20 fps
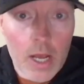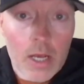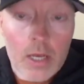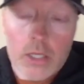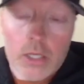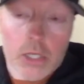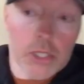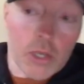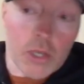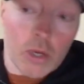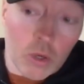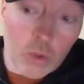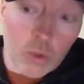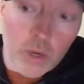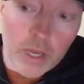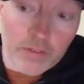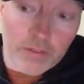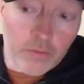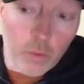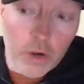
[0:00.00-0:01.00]
So
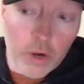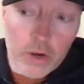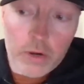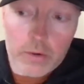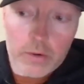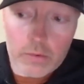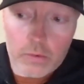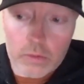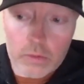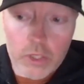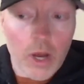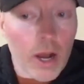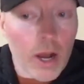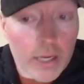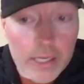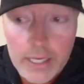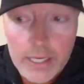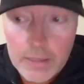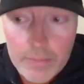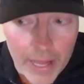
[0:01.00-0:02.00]
if we're
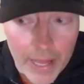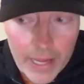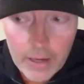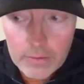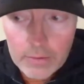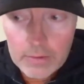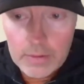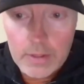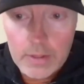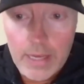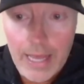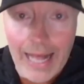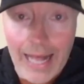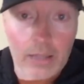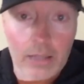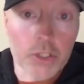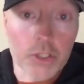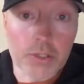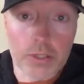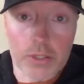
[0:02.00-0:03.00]
talking about
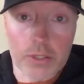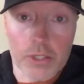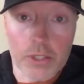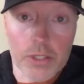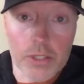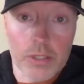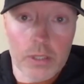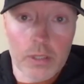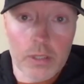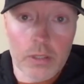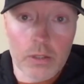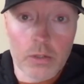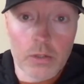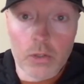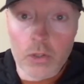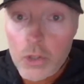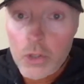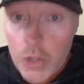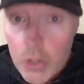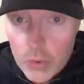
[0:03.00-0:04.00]
Altra's
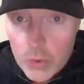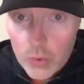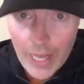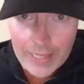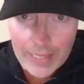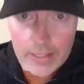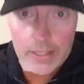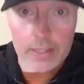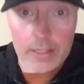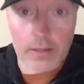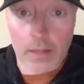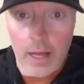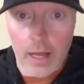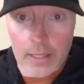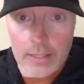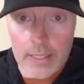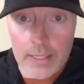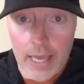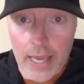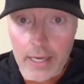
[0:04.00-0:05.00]
new
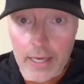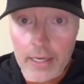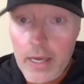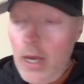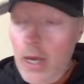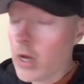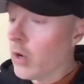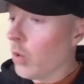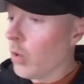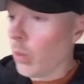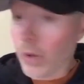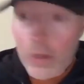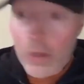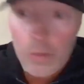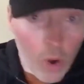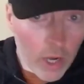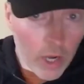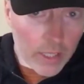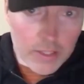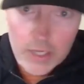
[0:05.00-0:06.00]
Escalante, we
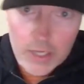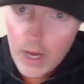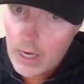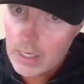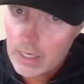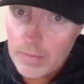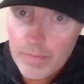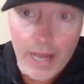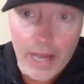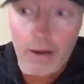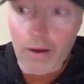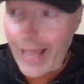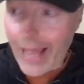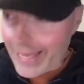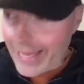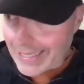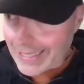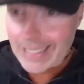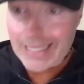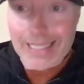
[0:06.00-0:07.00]
want to talk about
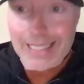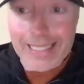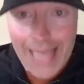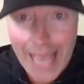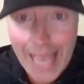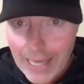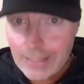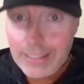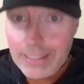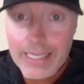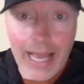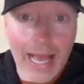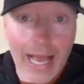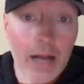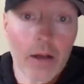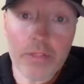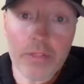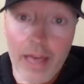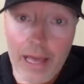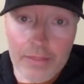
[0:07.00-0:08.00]
exactly
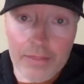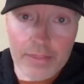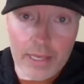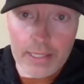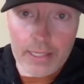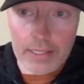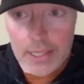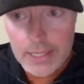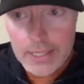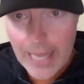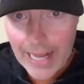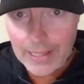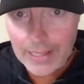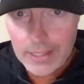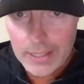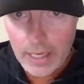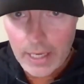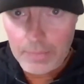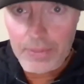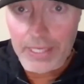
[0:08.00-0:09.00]
how that thing
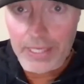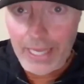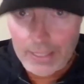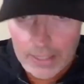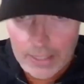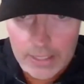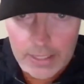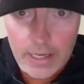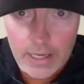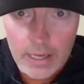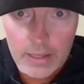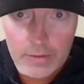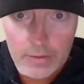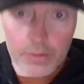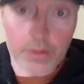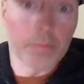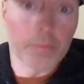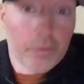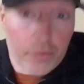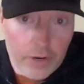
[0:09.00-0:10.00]
stacks up against
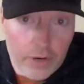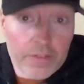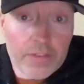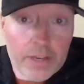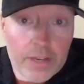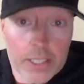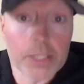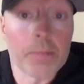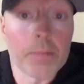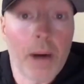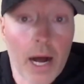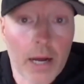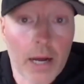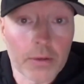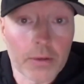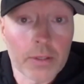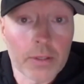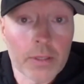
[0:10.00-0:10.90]
the previous model,